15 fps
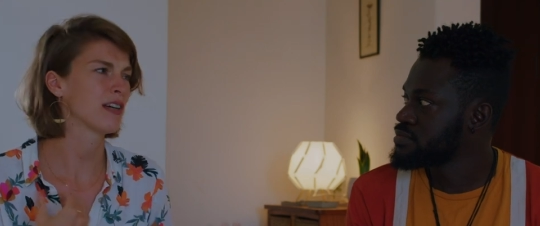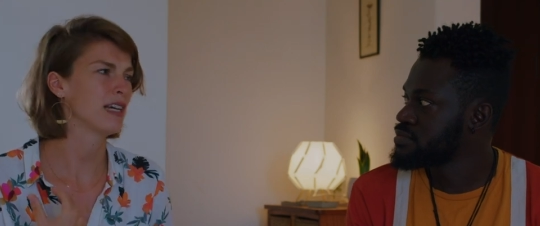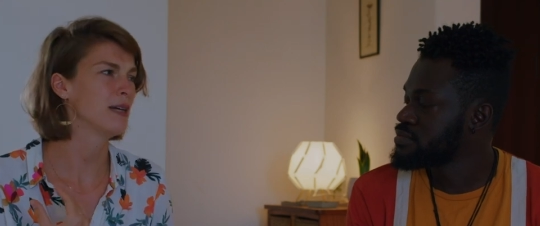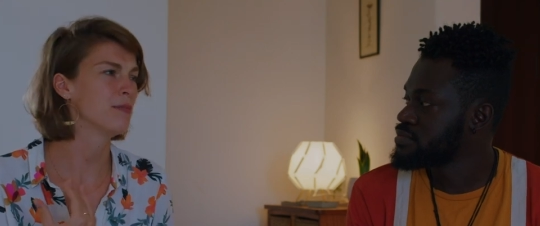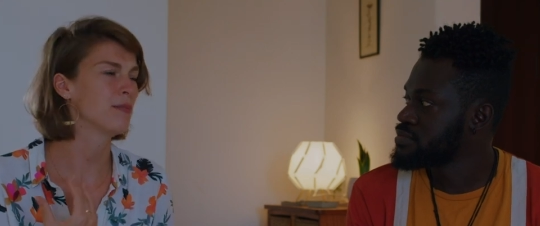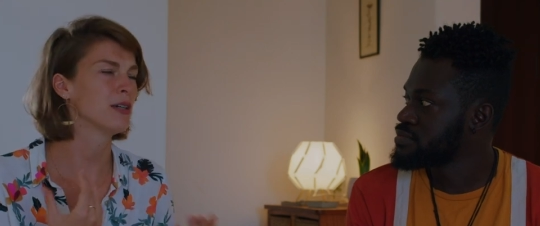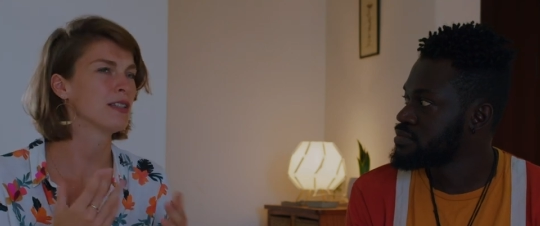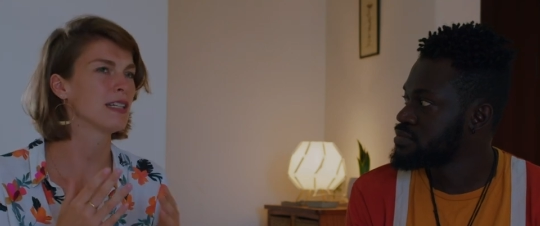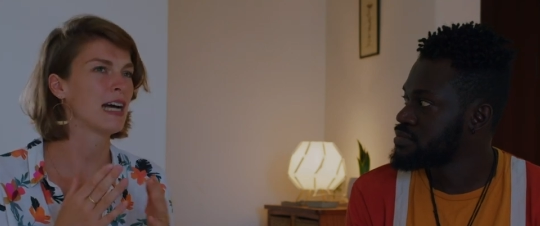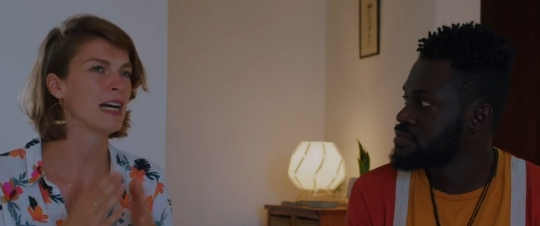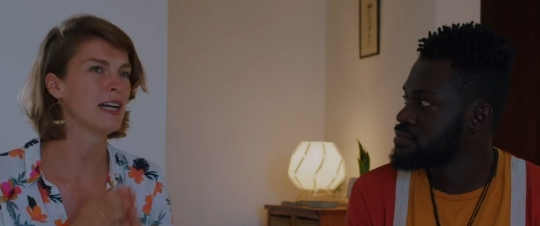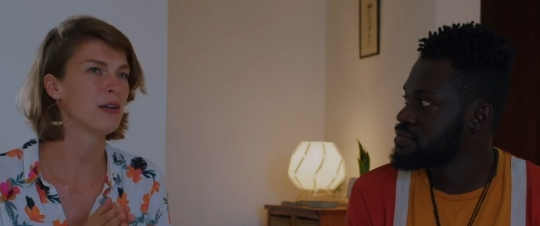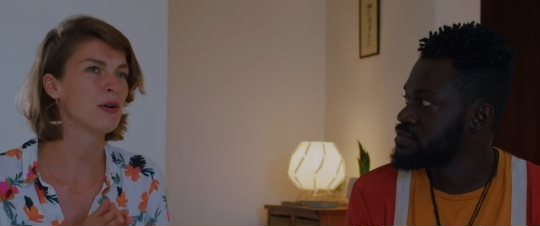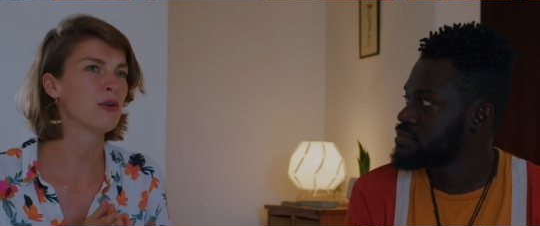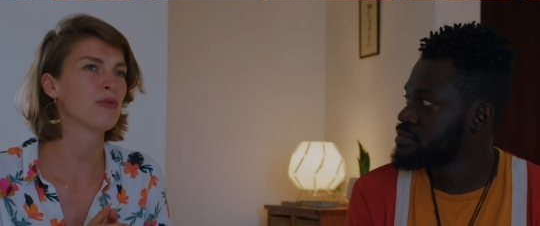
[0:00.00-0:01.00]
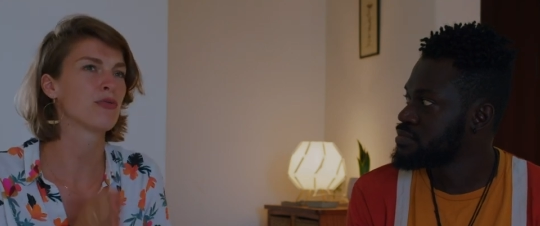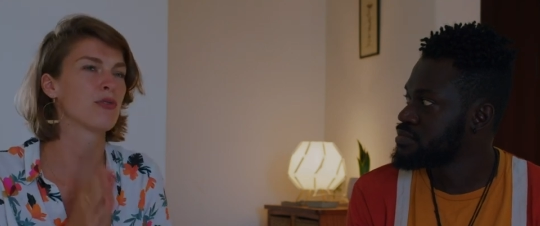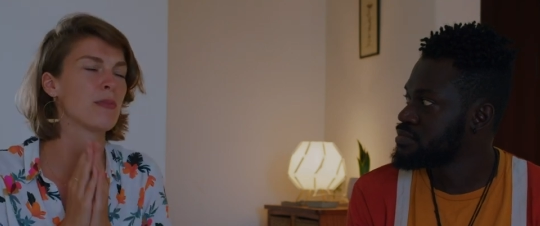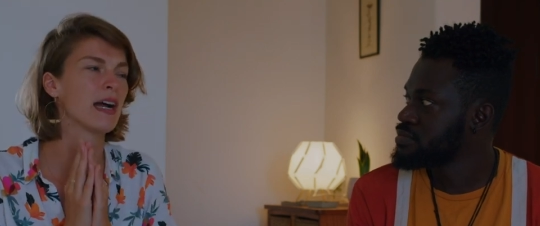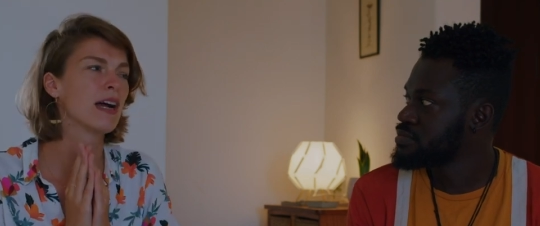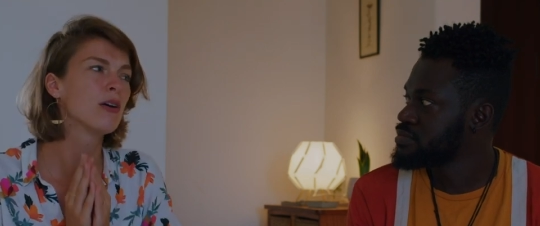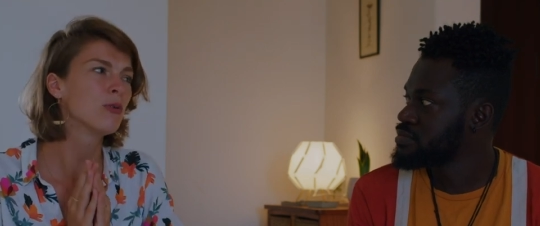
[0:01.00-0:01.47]
Speaker 1: for him? But I know
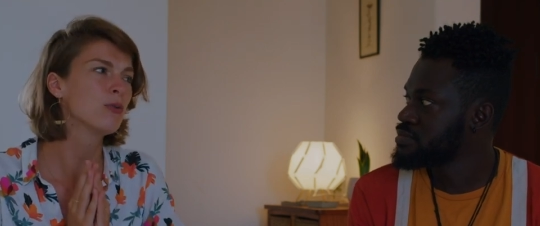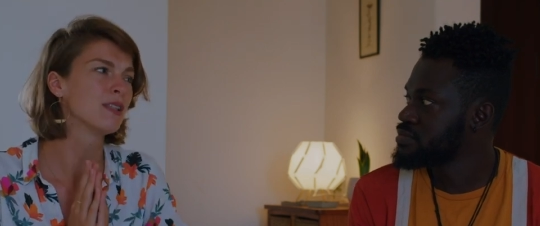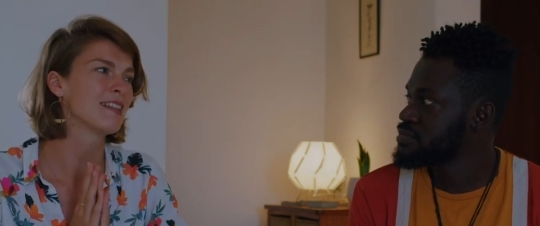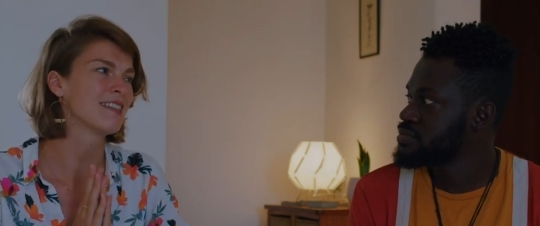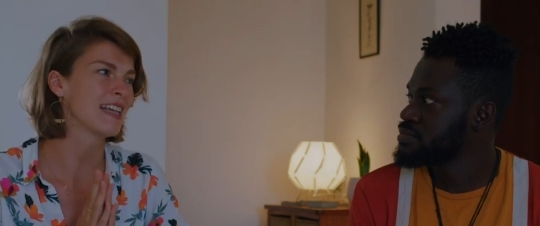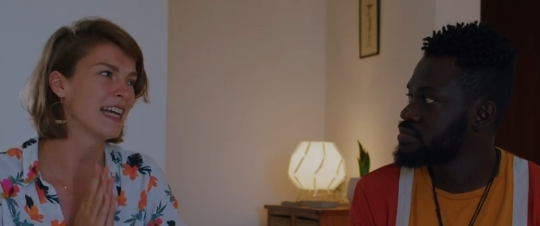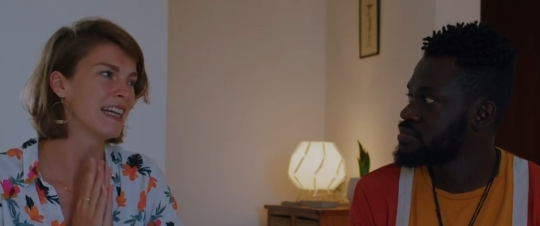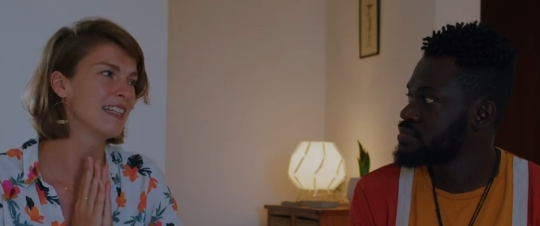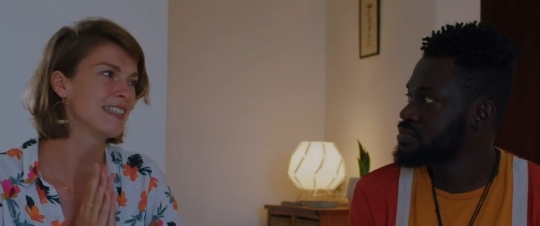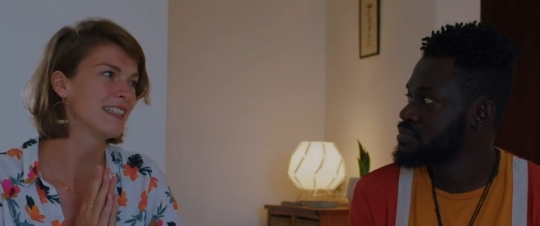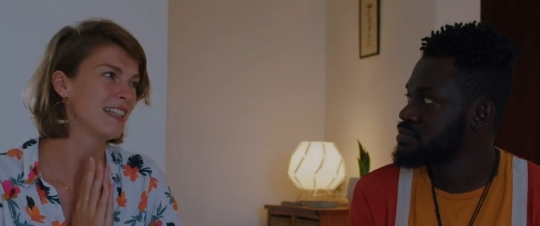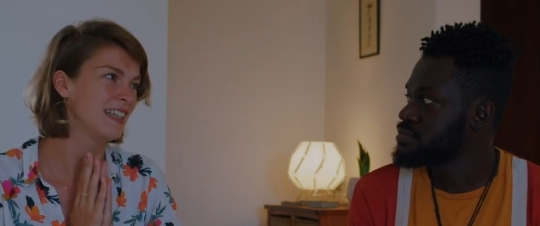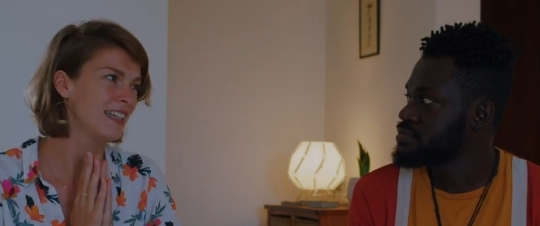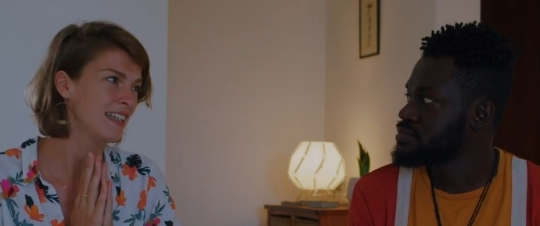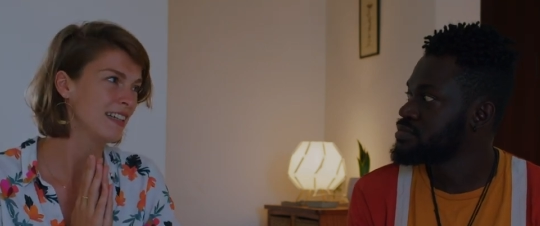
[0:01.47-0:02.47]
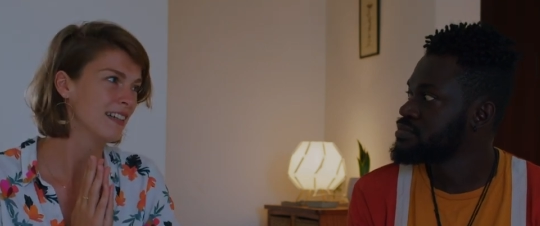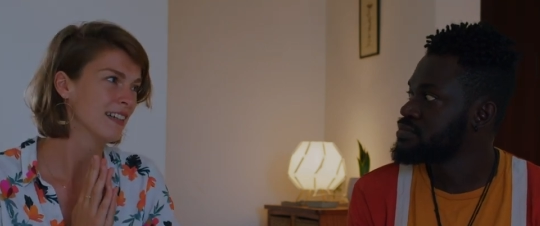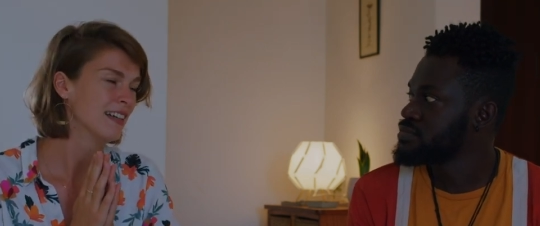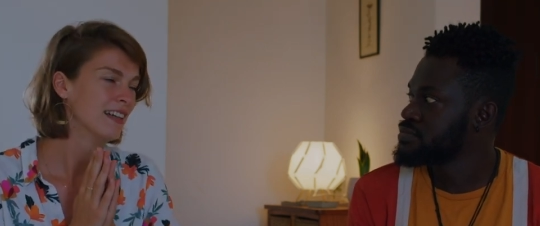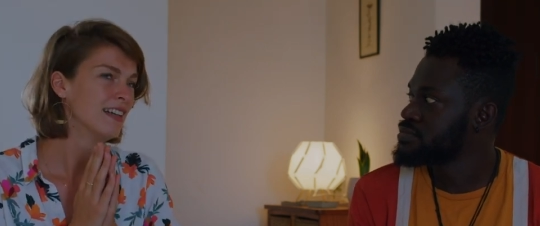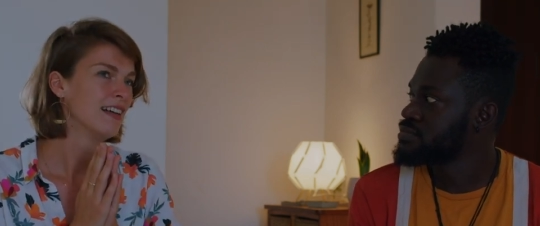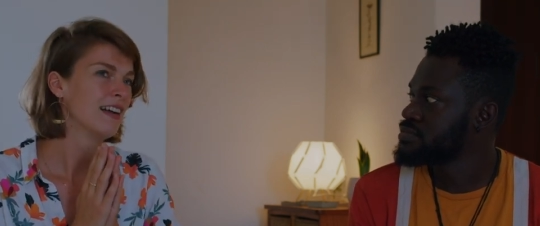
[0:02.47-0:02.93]
for my own sanity
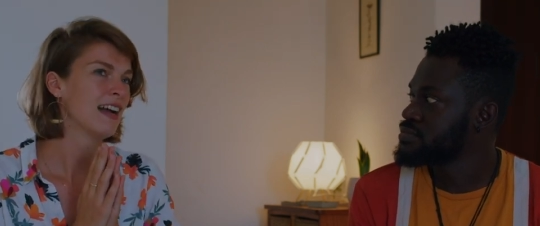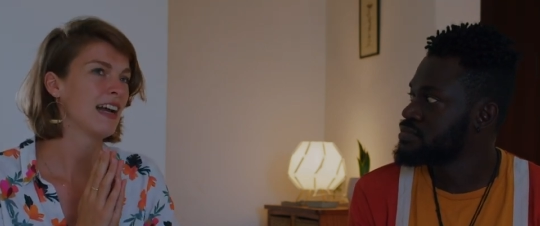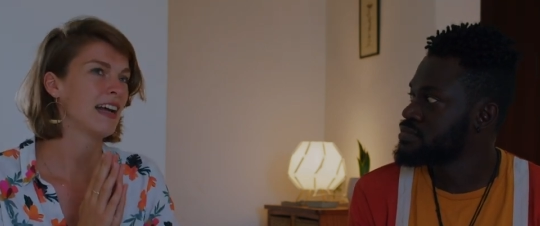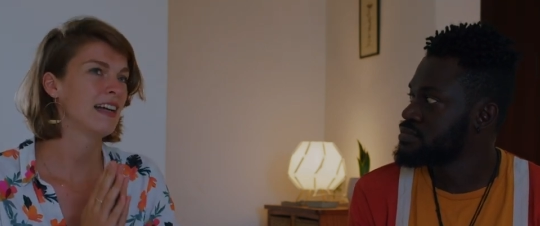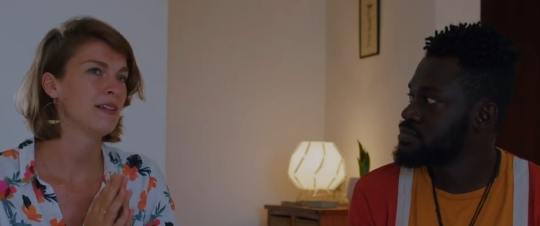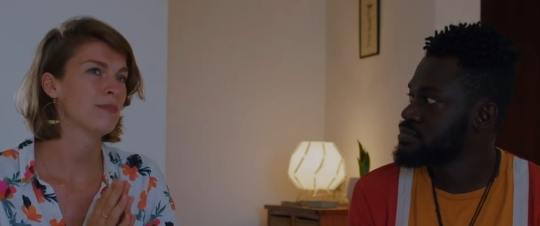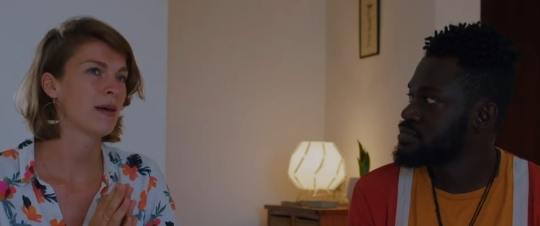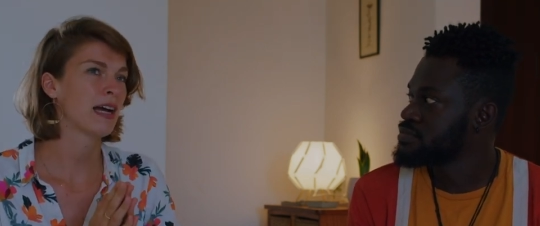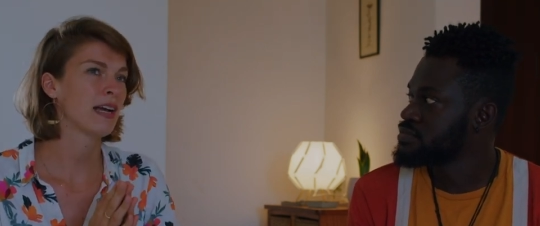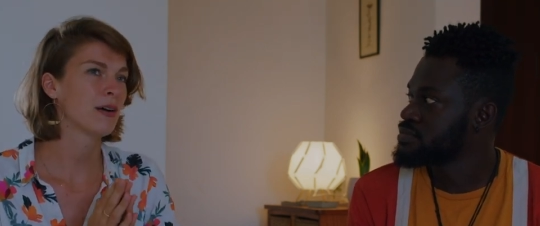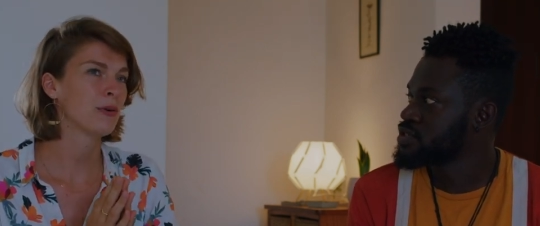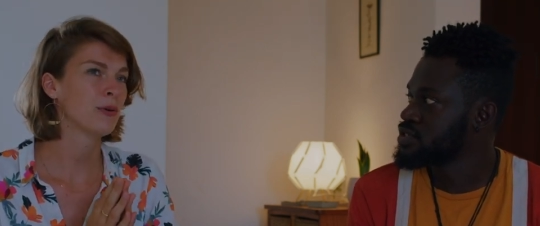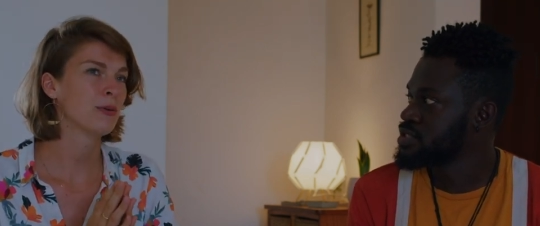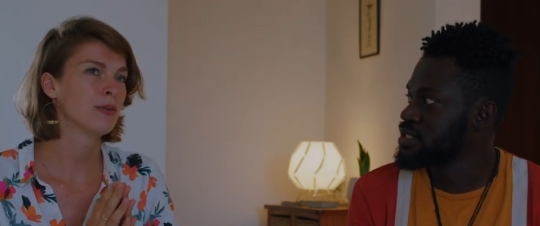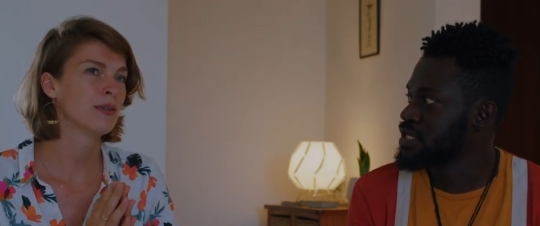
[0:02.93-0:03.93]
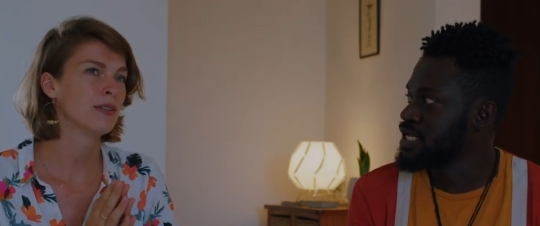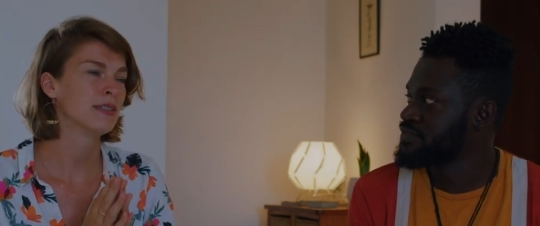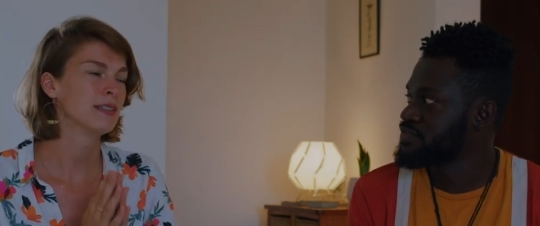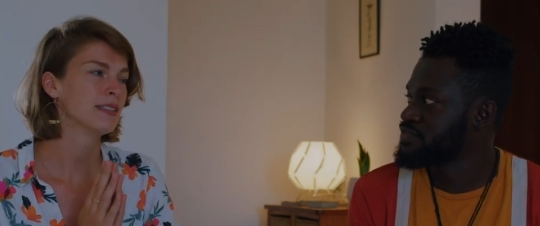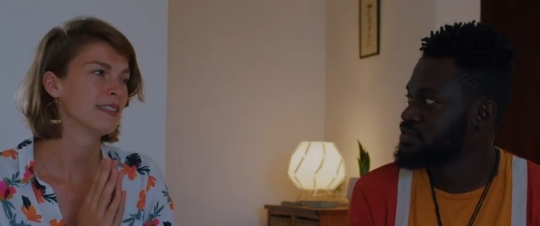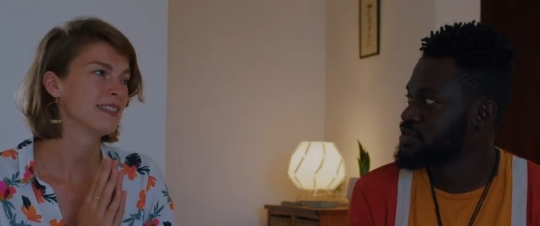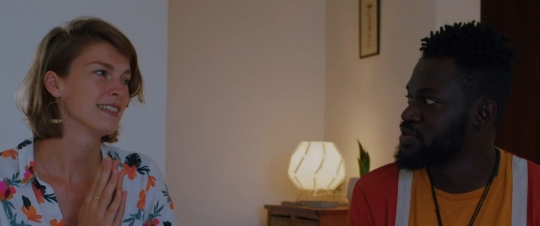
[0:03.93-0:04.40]
and my you own. need a
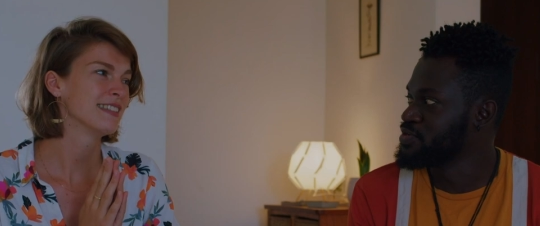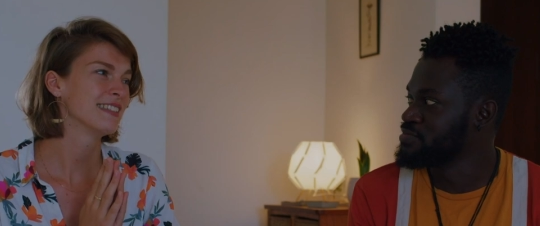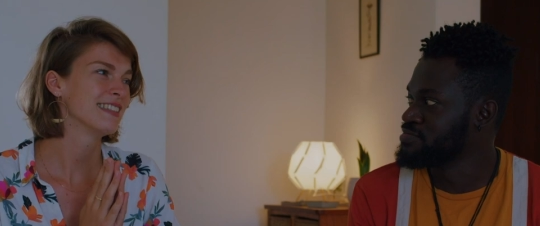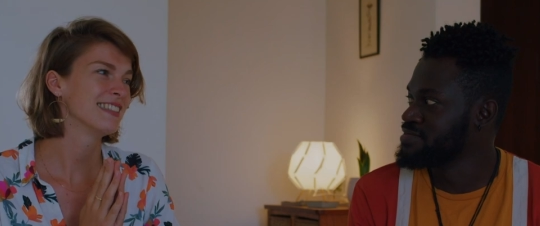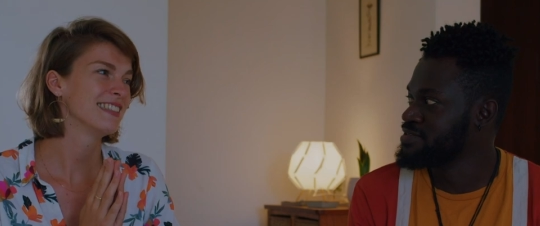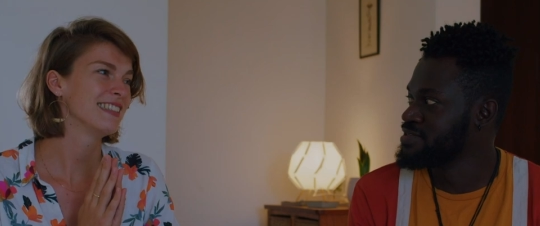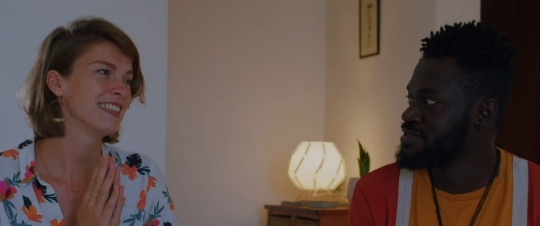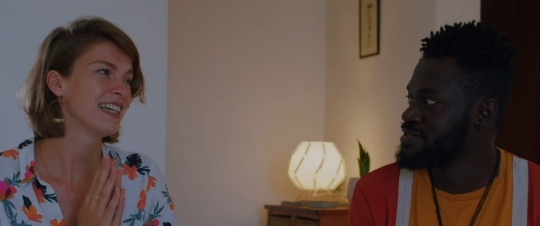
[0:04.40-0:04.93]
life of your own.